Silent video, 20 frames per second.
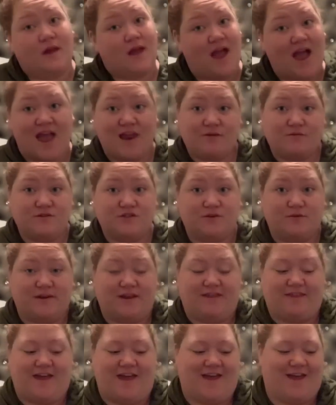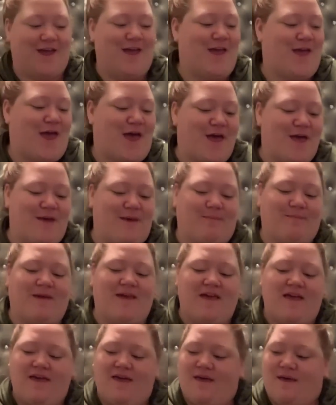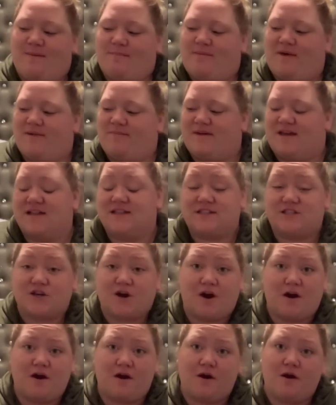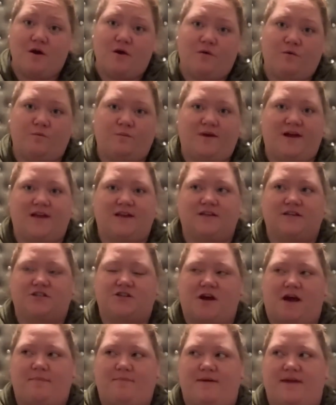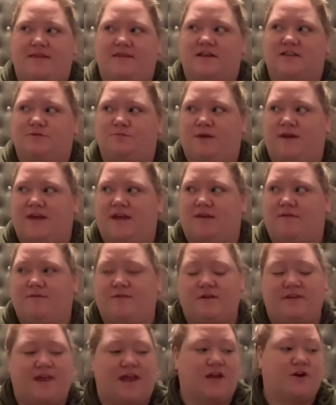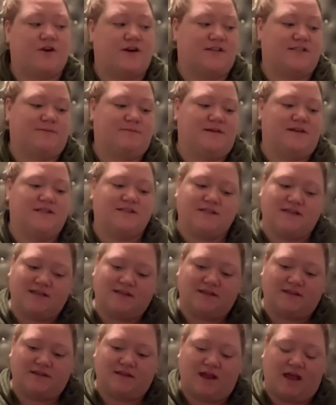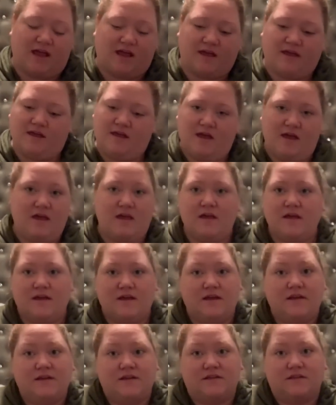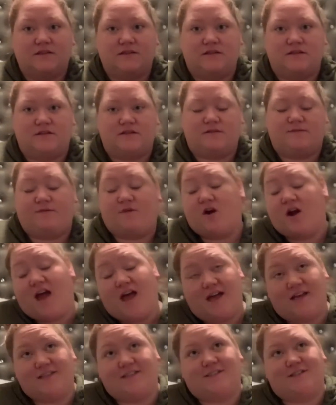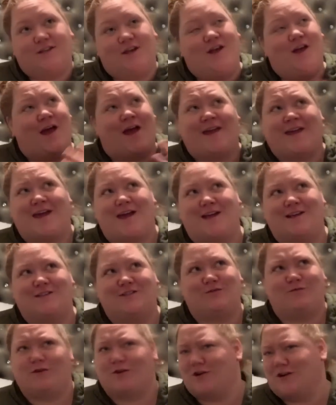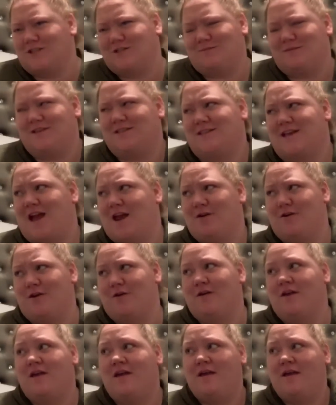I don't do anything. But me and Star went shopping this weekend for like Christmas and like for us, I guess, for Christmas. I don't know.